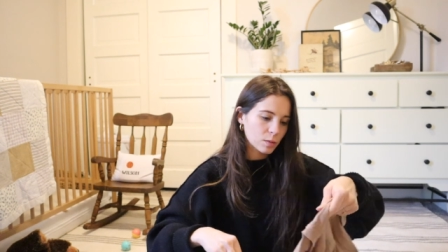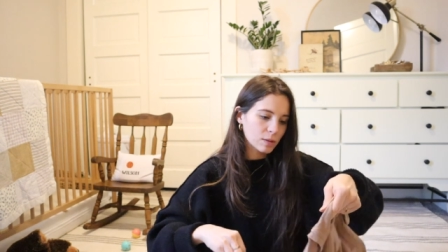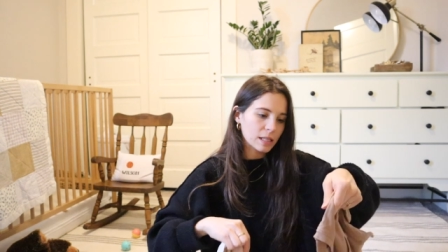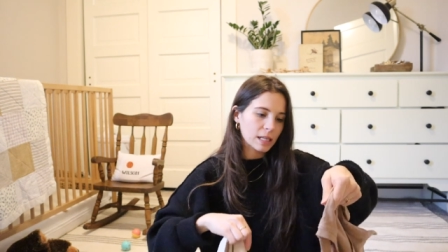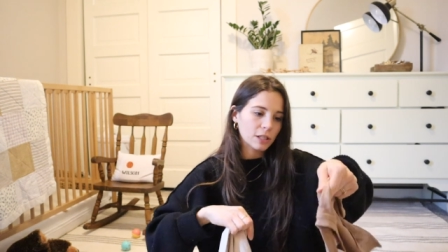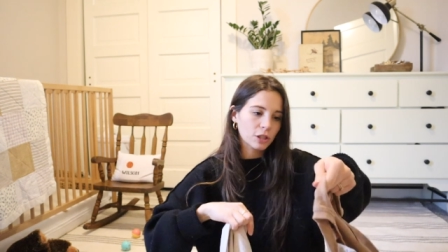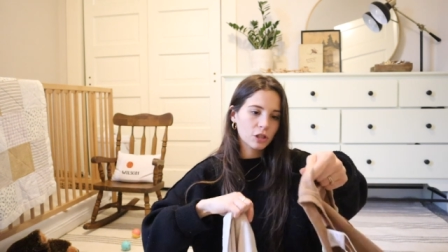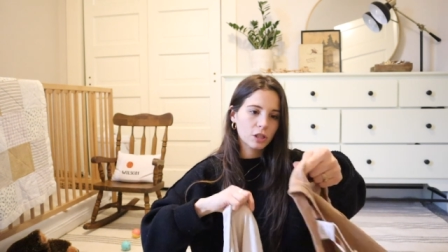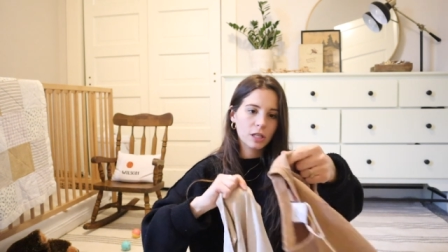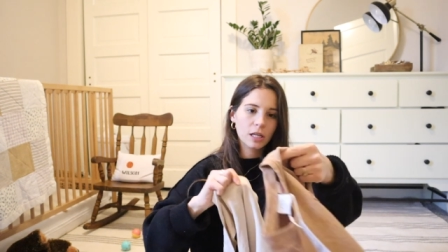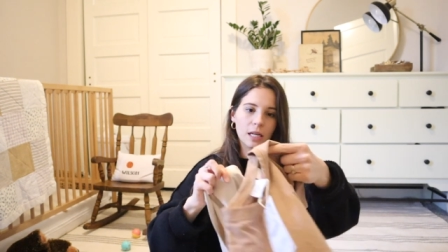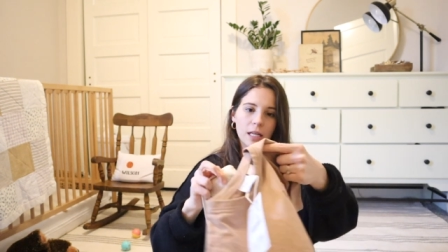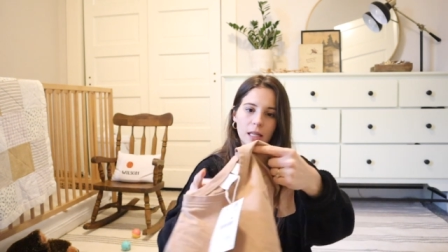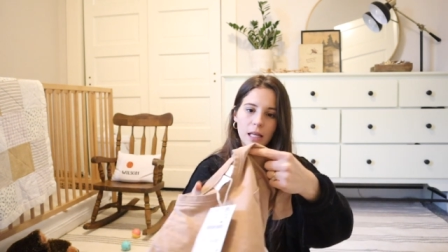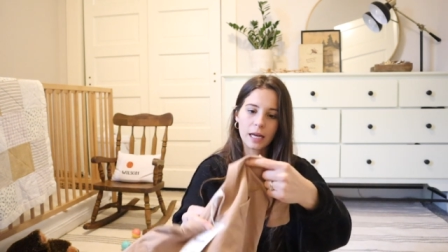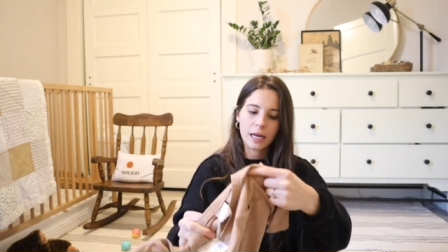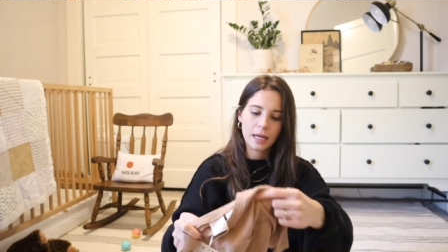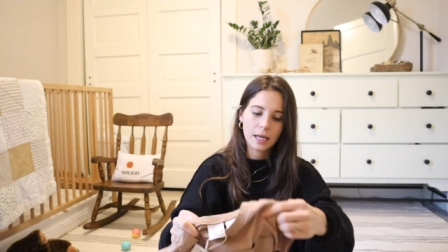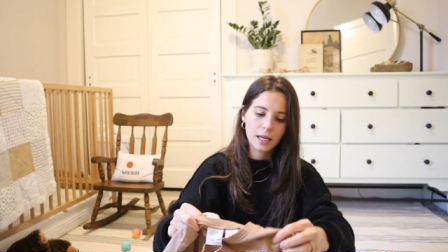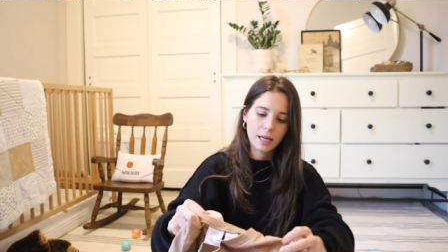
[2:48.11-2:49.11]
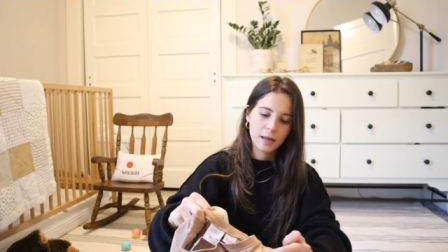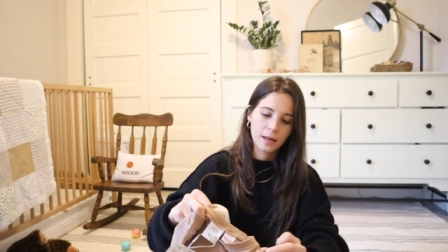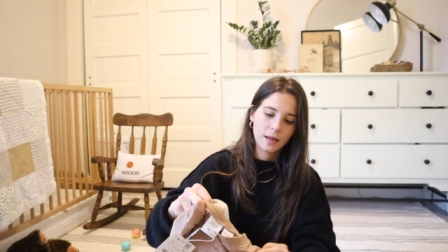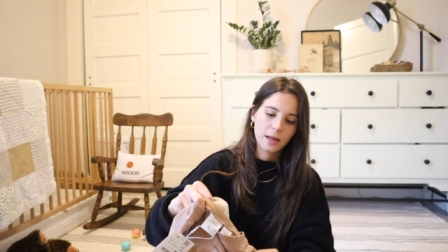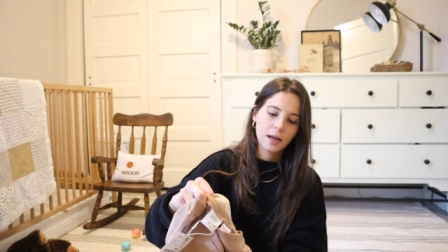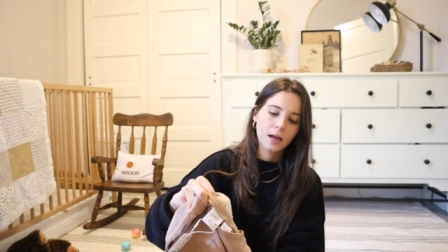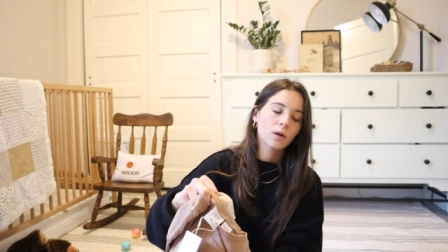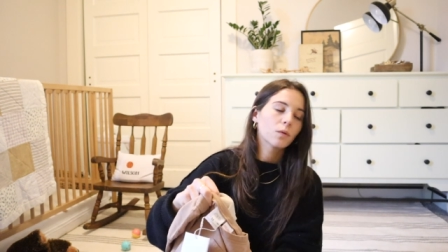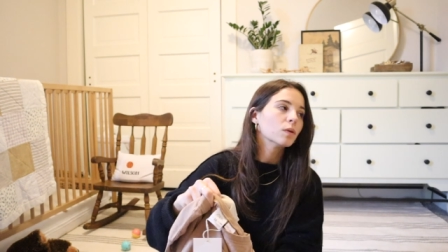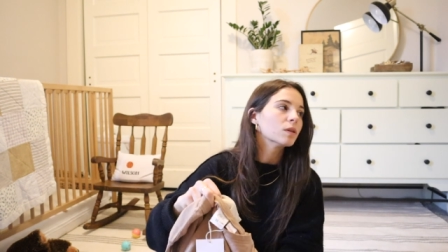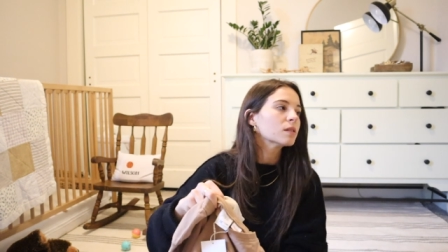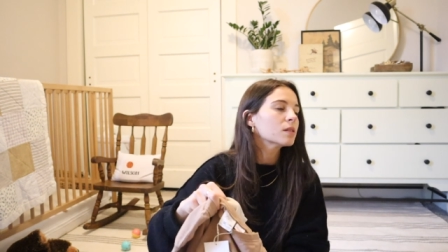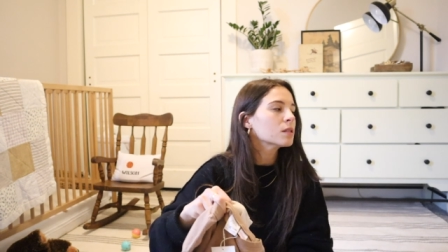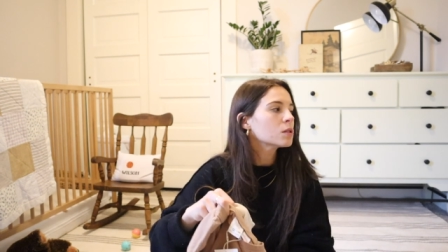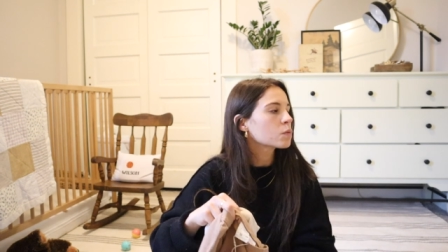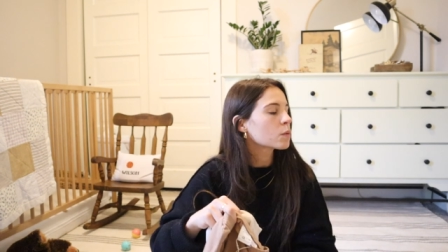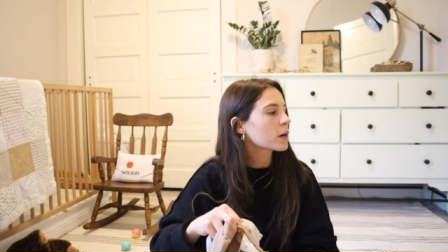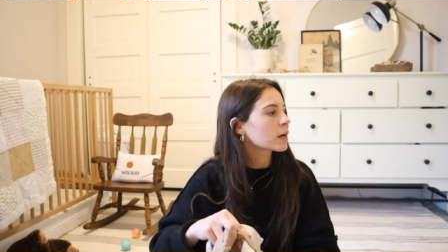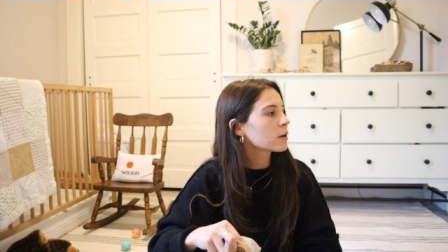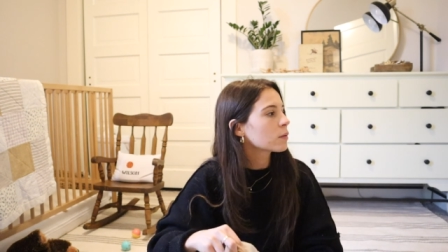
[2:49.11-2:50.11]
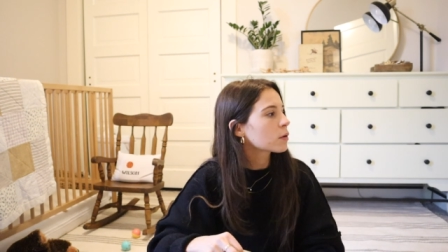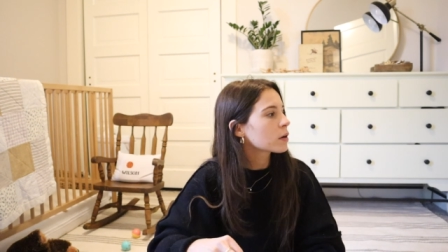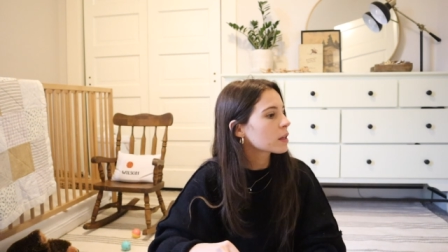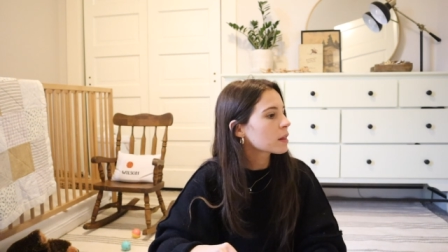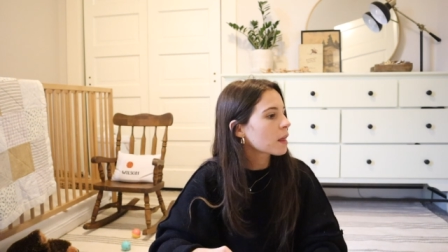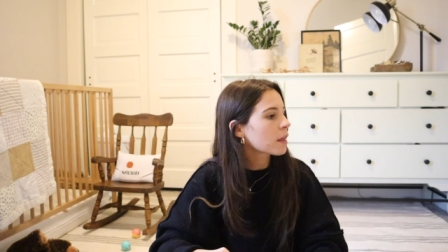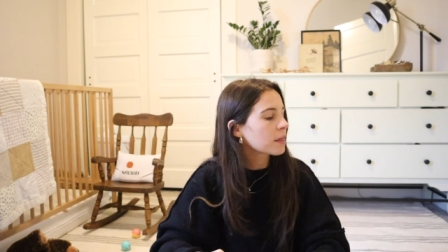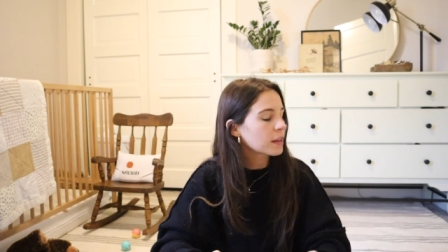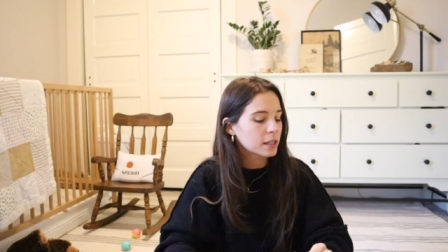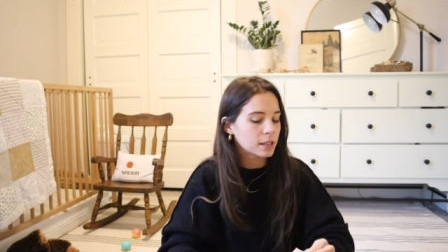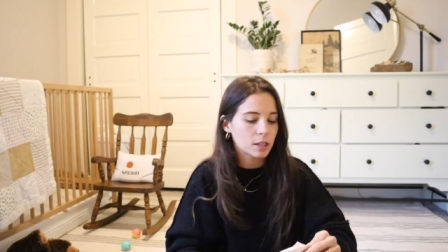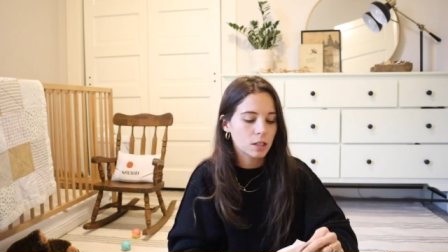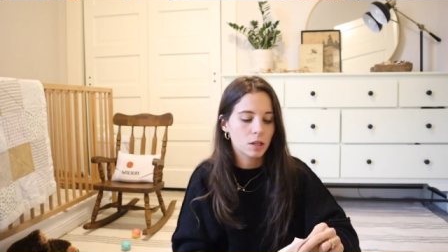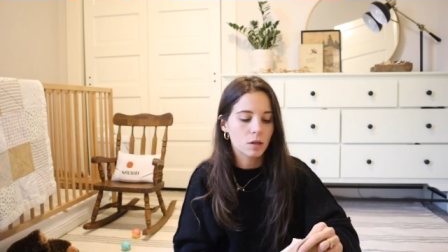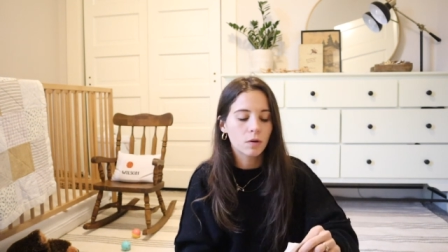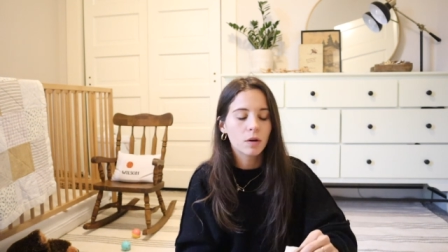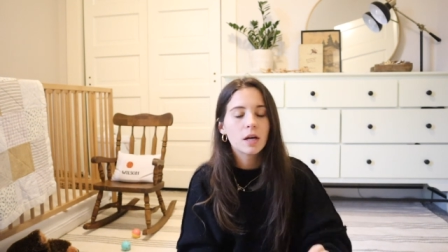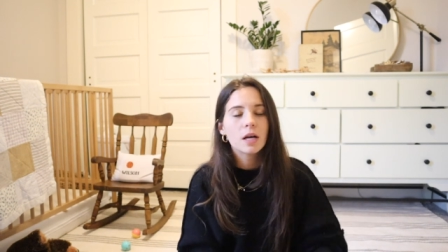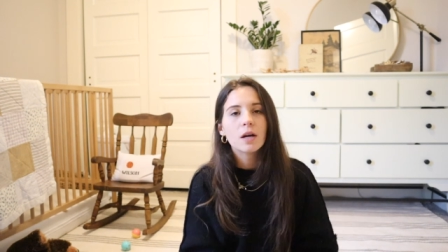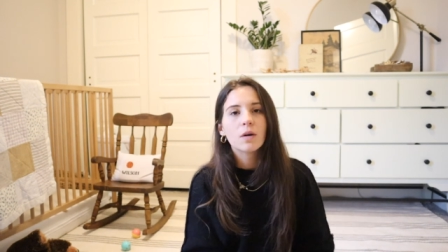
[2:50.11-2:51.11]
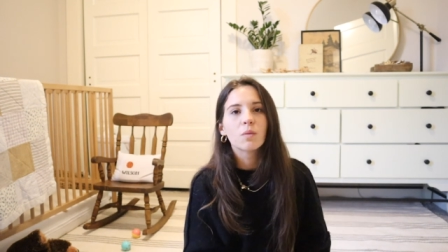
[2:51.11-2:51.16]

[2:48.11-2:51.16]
was actually like, Wilson's wearing one of the things too.